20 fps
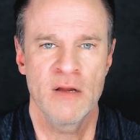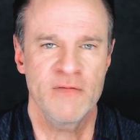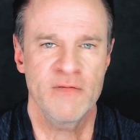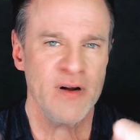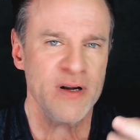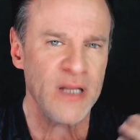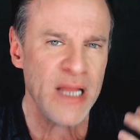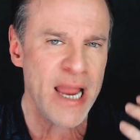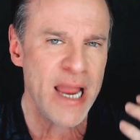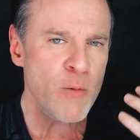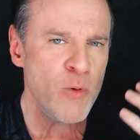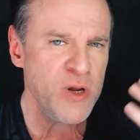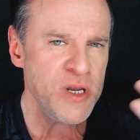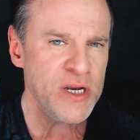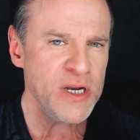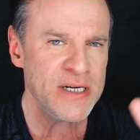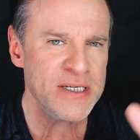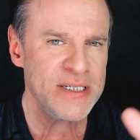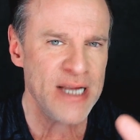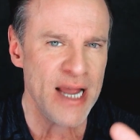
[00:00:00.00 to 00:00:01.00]
Finally, I want you
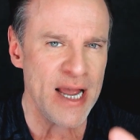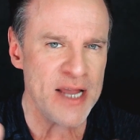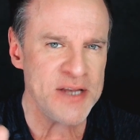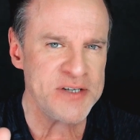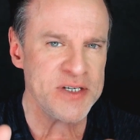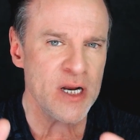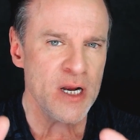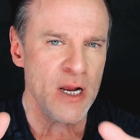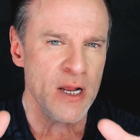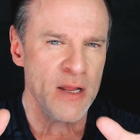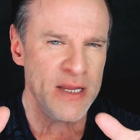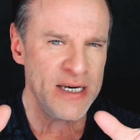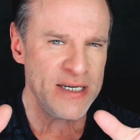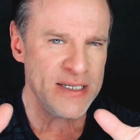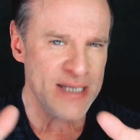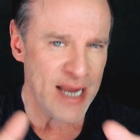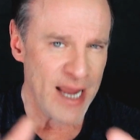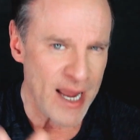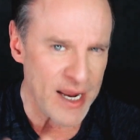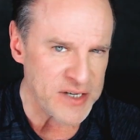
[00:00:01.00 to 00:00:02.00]
to test the
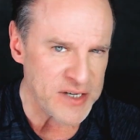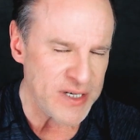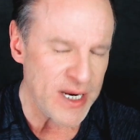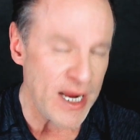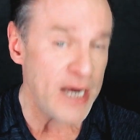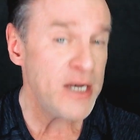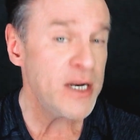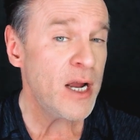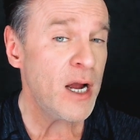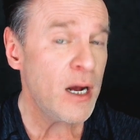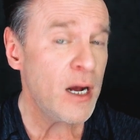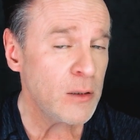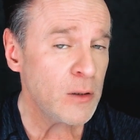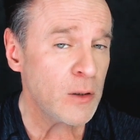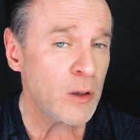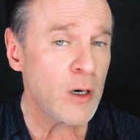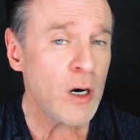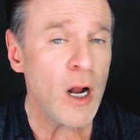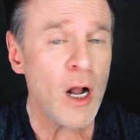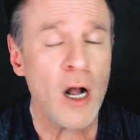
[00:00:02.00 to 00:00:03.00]
text and
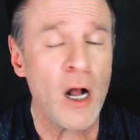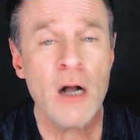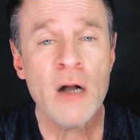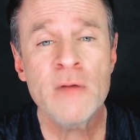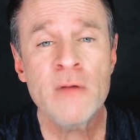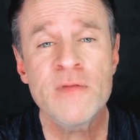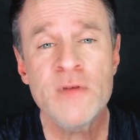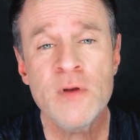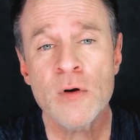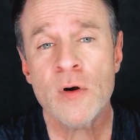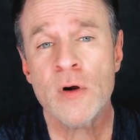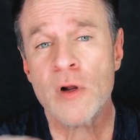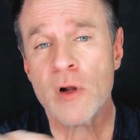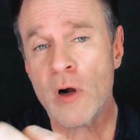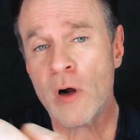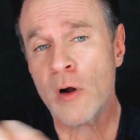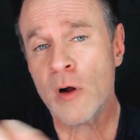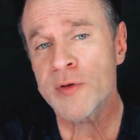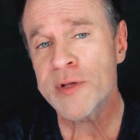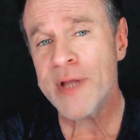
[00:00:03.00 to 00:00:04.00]
color of your
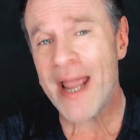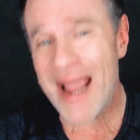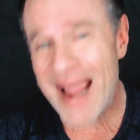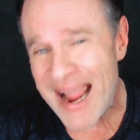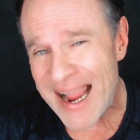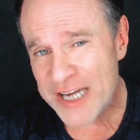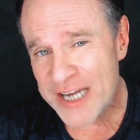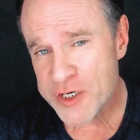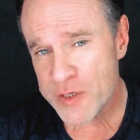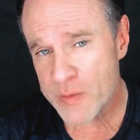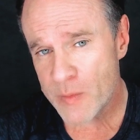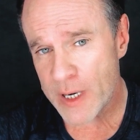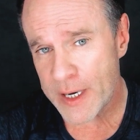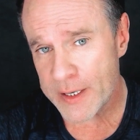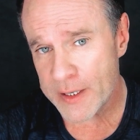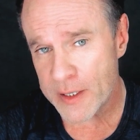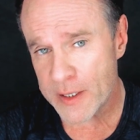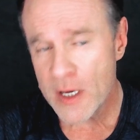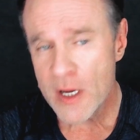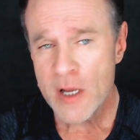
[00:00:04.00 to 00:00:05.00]
call to action
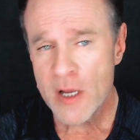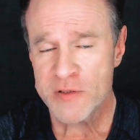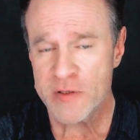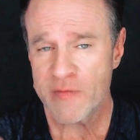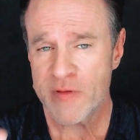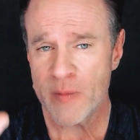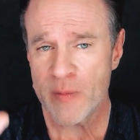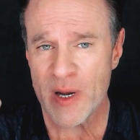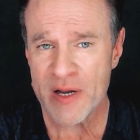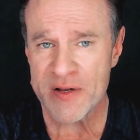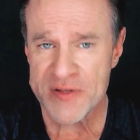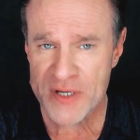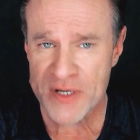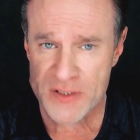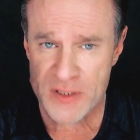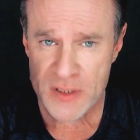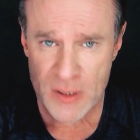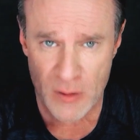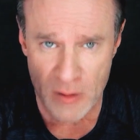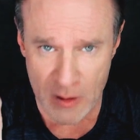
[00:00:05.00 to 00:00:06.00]
button. So if the button
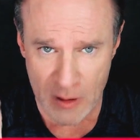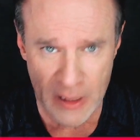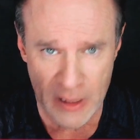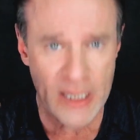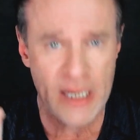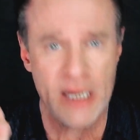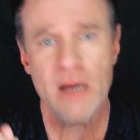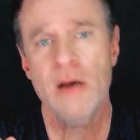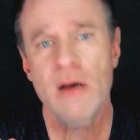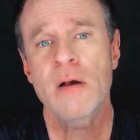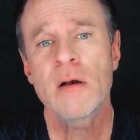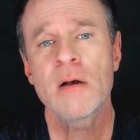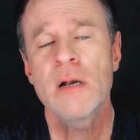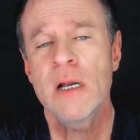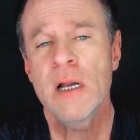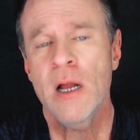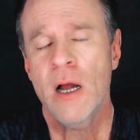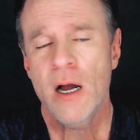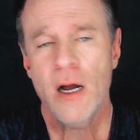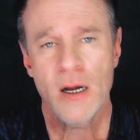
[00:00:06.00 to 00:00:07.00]
says, click here,
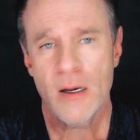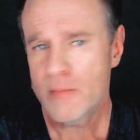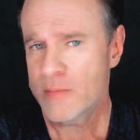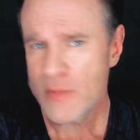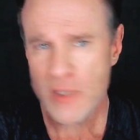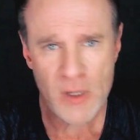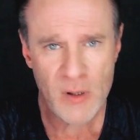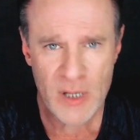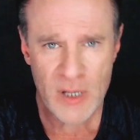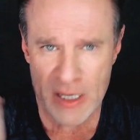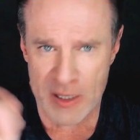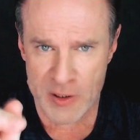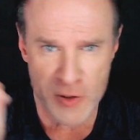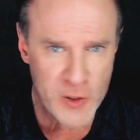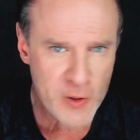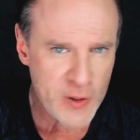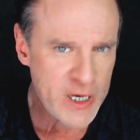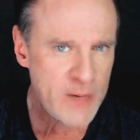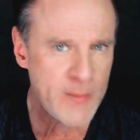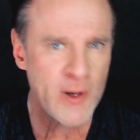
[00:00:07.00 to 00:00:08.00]
enter
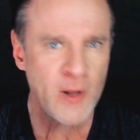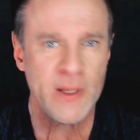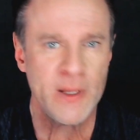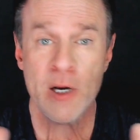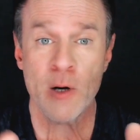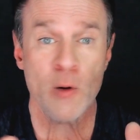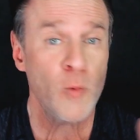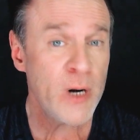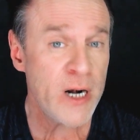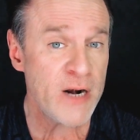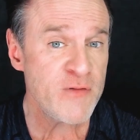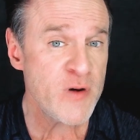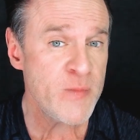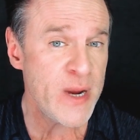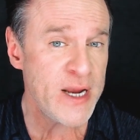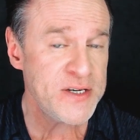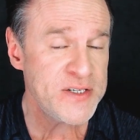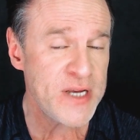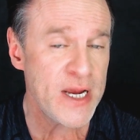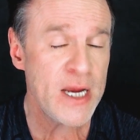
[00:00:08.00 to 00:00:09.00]
your email here, whatever it
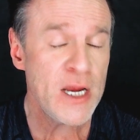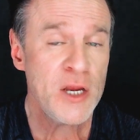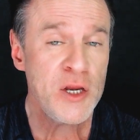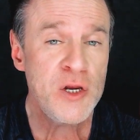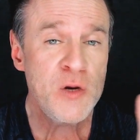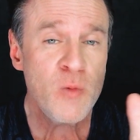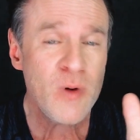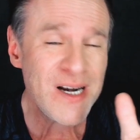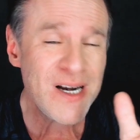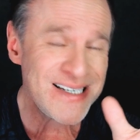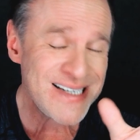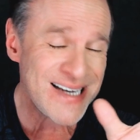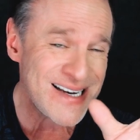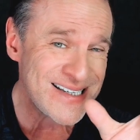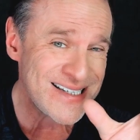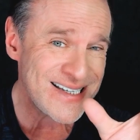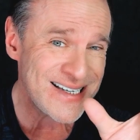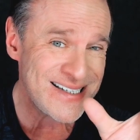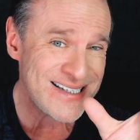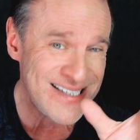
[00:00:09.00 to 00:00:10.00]
may say, you want to
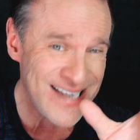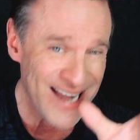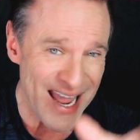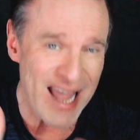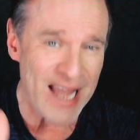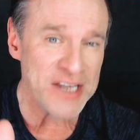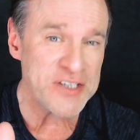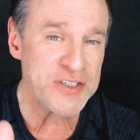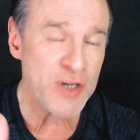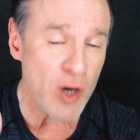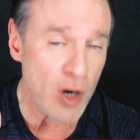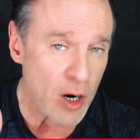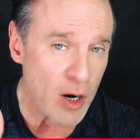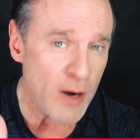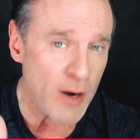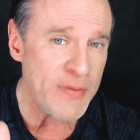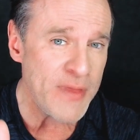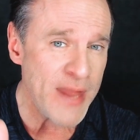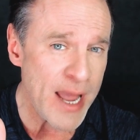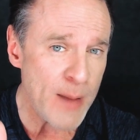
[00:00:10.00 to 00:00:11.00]
test the text
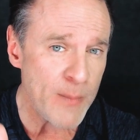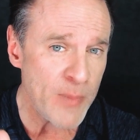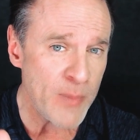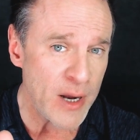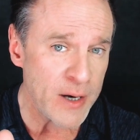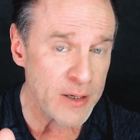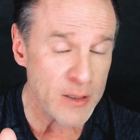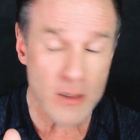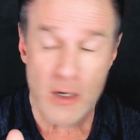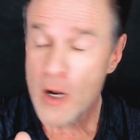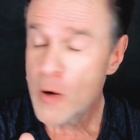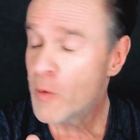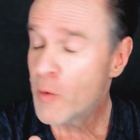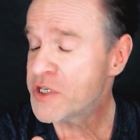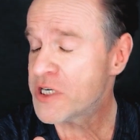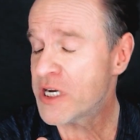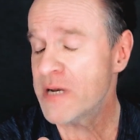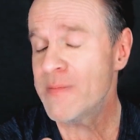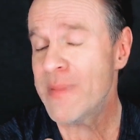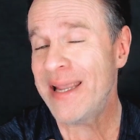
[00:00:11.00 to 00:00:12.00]
on that button,
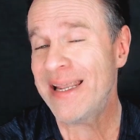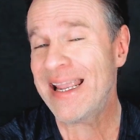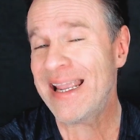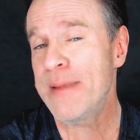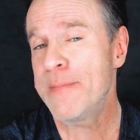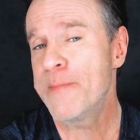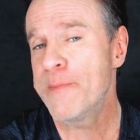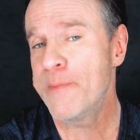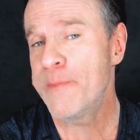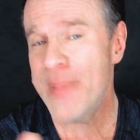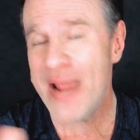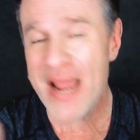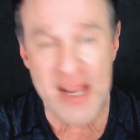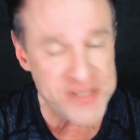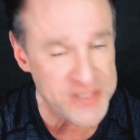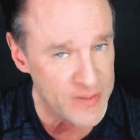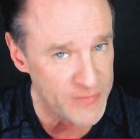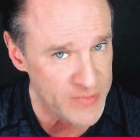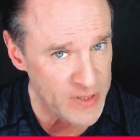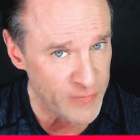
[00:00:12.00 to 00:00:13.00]
which can make a
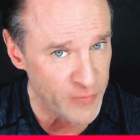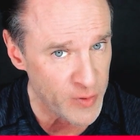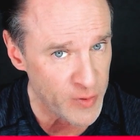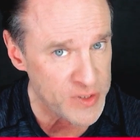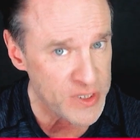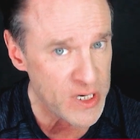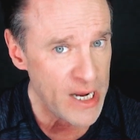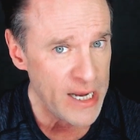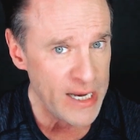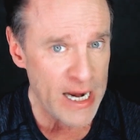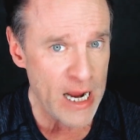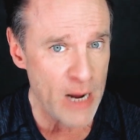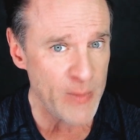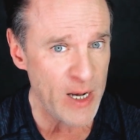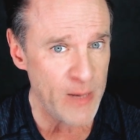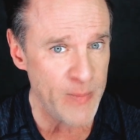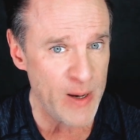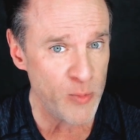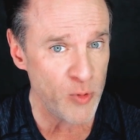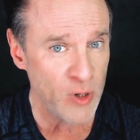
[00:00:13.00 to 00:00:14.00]
massive difference in how many
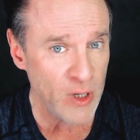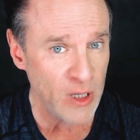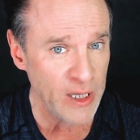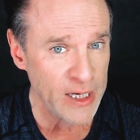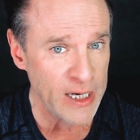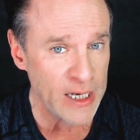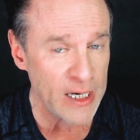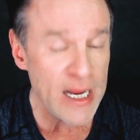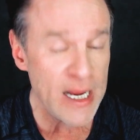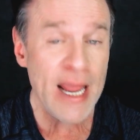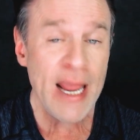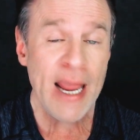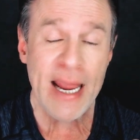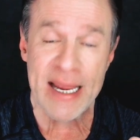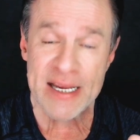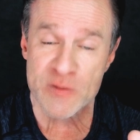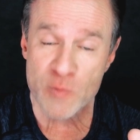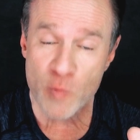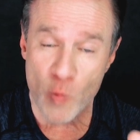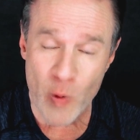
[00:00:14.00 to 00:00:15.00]
people click it,
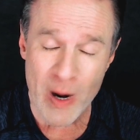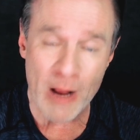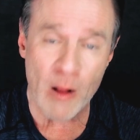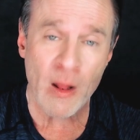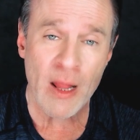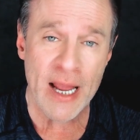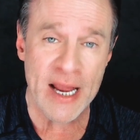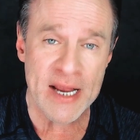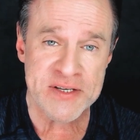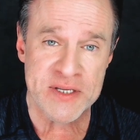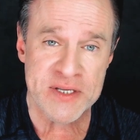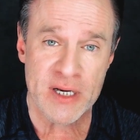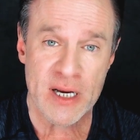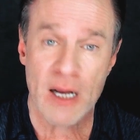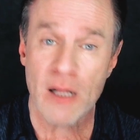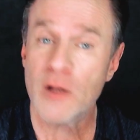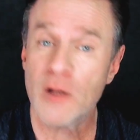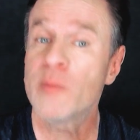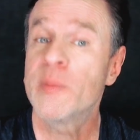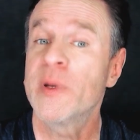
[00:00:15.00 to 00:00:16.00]
as well as the
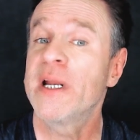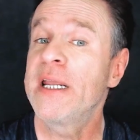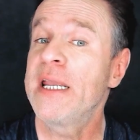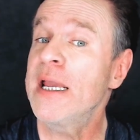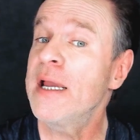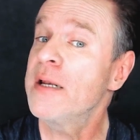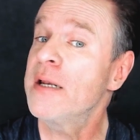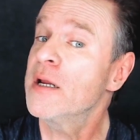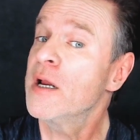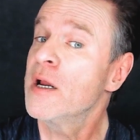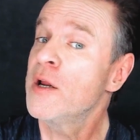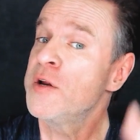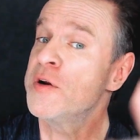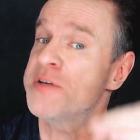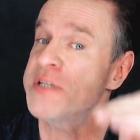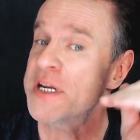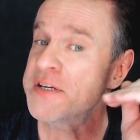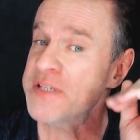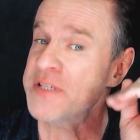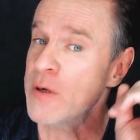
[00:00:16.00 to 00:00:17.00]
color. But again, you're
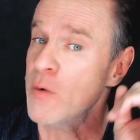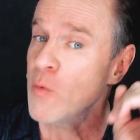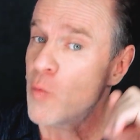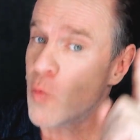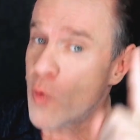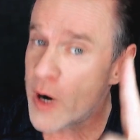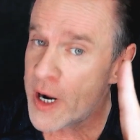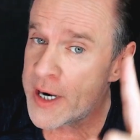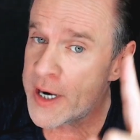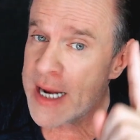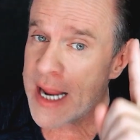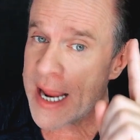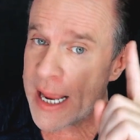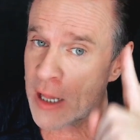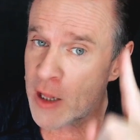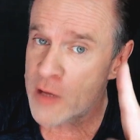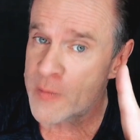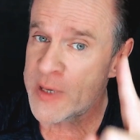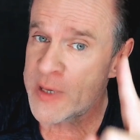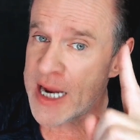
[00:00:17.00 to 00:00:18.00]
testing one
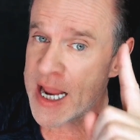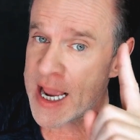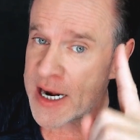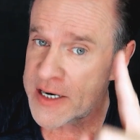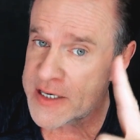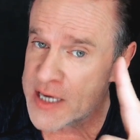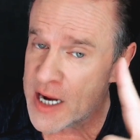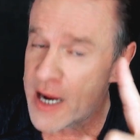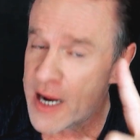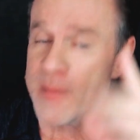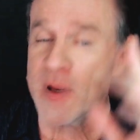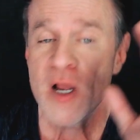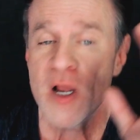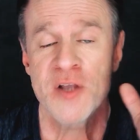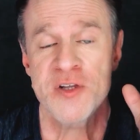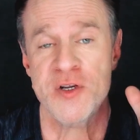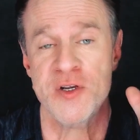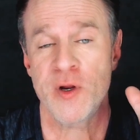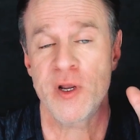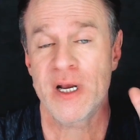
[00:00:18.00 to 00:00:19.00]
element at a time.
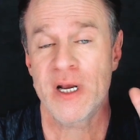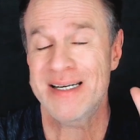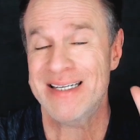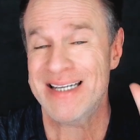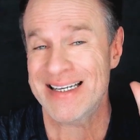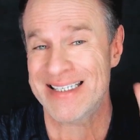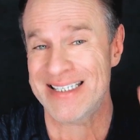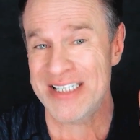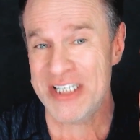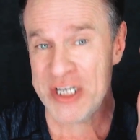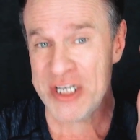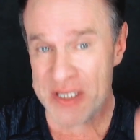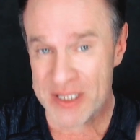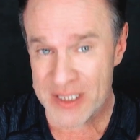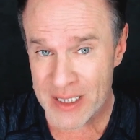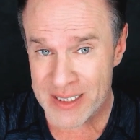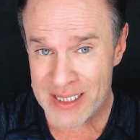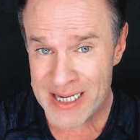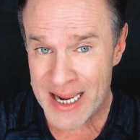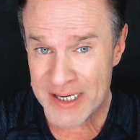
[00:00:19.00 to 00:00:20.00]
So you're going to test just
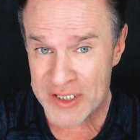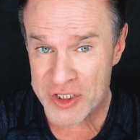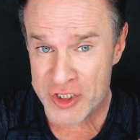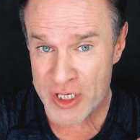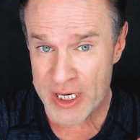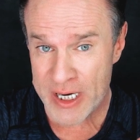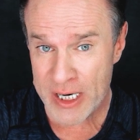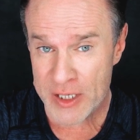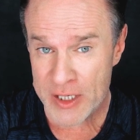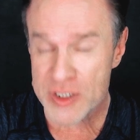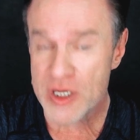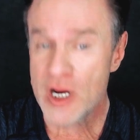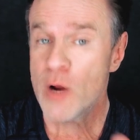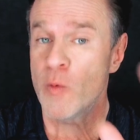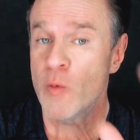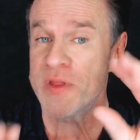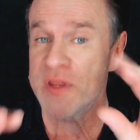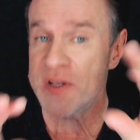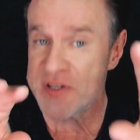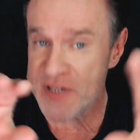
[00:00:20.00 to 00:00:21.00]
the text change
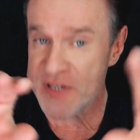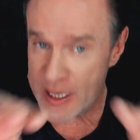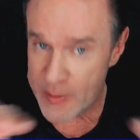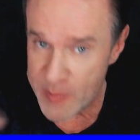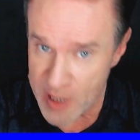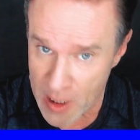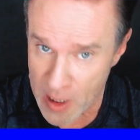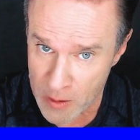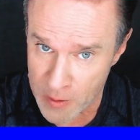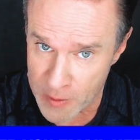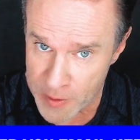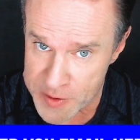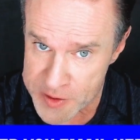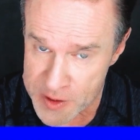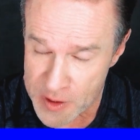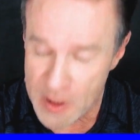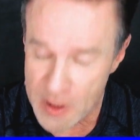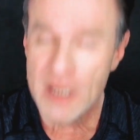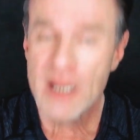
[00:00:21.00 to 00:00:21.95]
with the same colors.